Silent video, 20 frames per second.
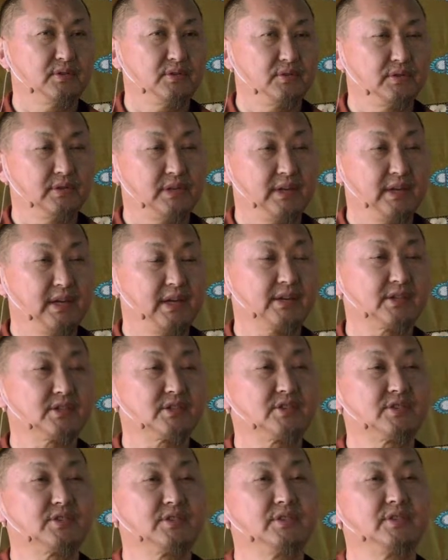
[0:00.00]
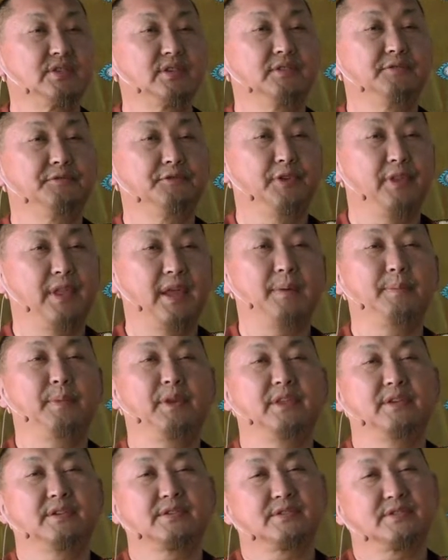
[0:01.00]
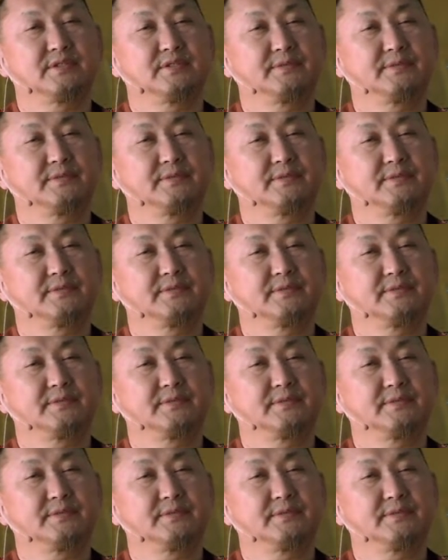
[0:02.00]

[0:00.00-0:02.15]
or the external phenomena.